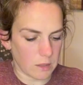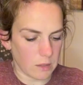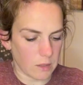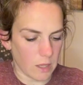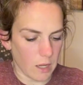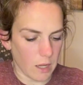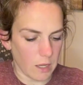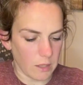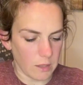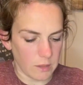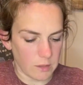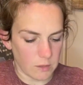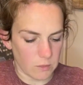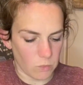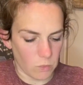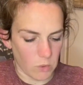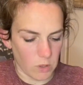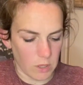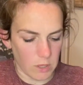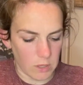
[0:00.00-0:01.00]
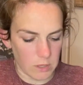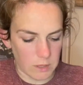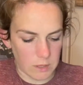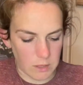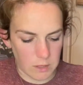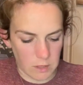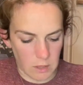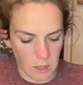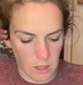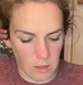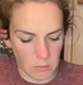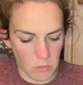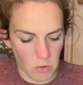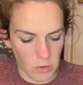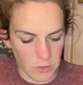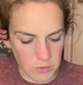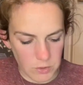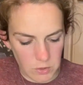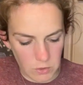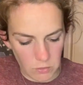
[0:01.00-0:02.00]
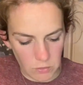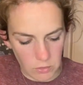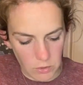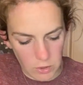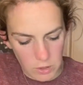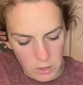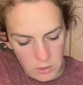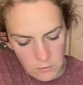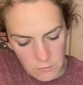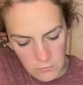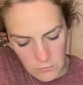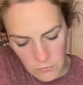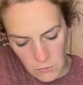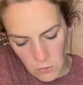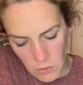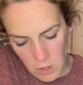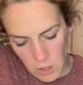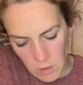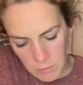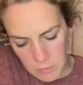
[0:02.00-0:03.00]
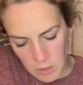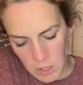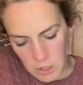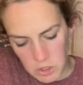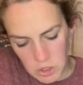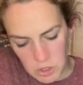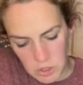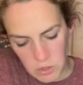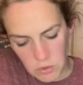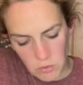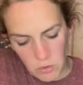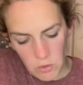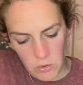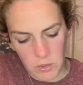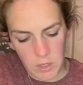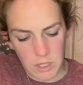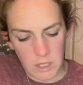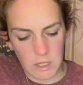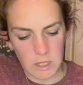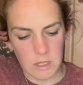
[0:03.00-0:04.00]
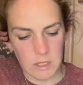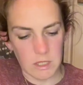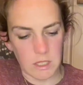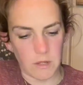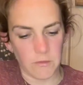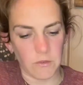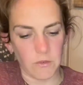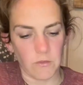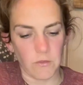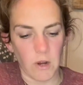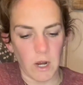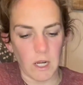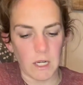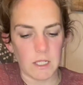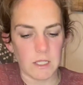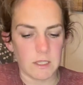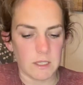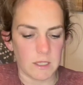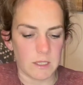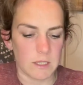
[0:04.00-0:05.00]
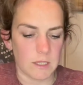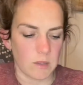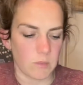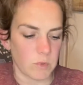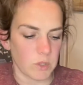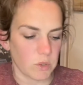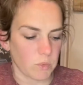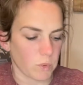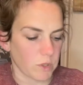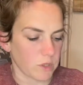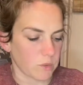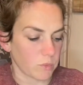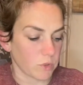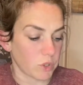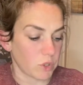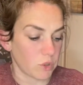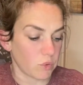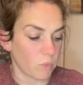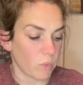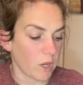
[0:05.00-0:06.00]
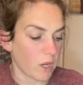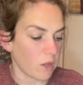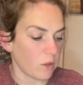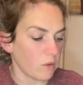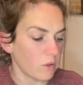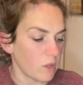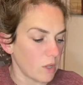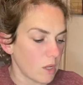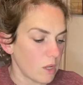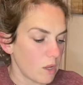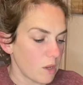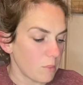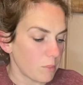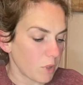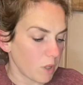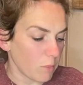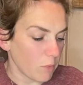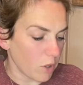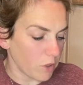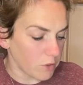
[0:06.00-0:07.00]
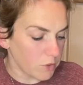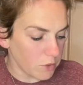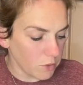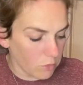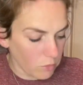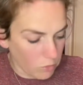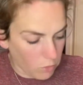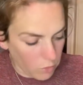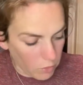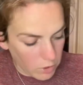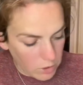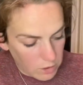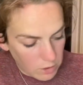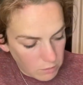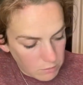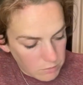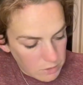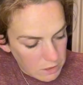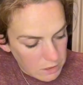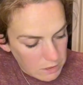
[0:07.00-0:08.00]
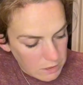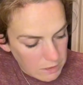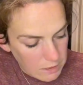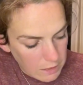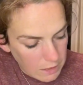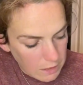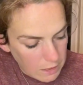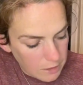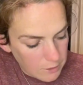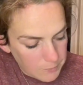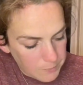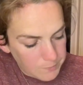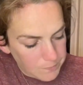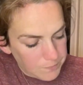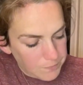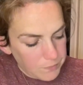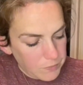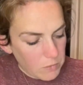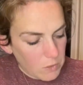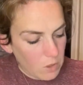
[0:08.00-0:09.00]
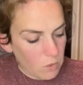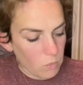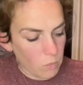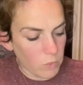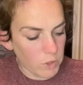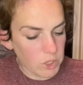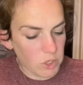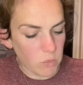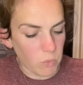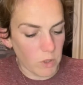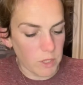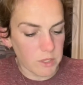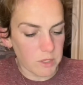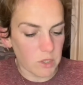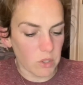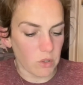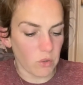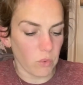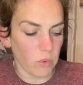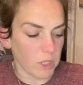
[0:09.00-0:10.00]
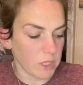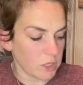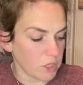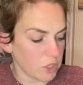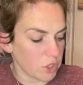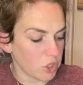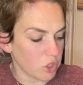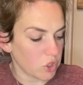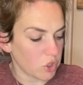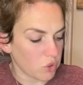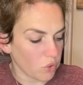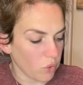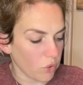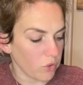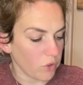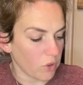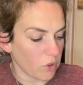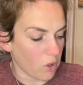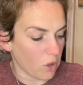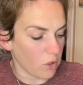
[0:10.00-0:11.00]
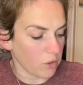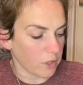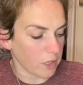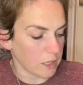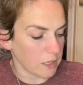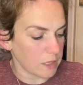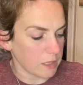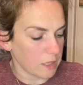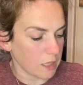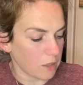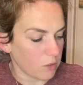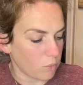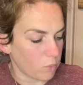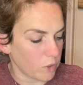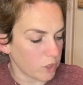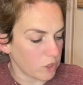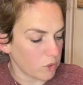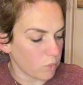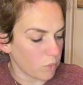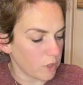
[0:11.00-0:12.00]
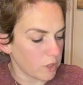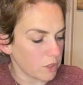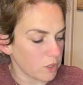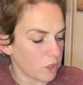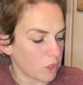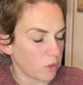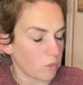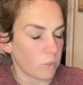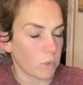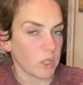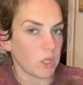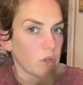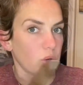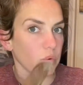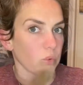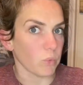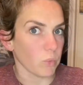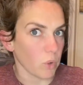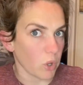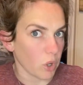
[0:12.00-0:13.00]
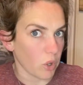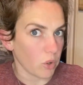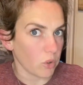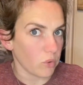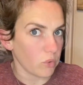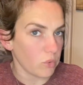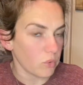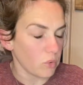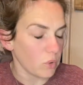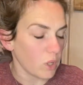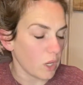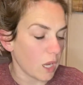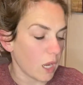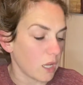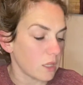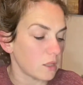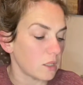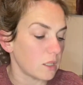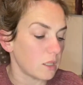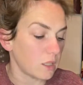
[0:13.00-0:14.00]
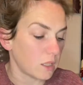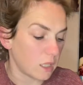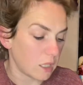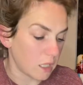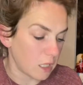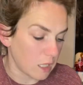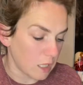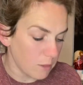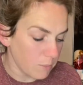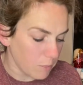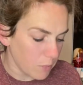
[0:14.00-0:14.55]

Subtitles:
that is what I'm also looking for. I'm not just growing different varieties to see which ones will do well, but I'm also growing them to see which ones are going to store the longest. Like, which ones could we grow and then keep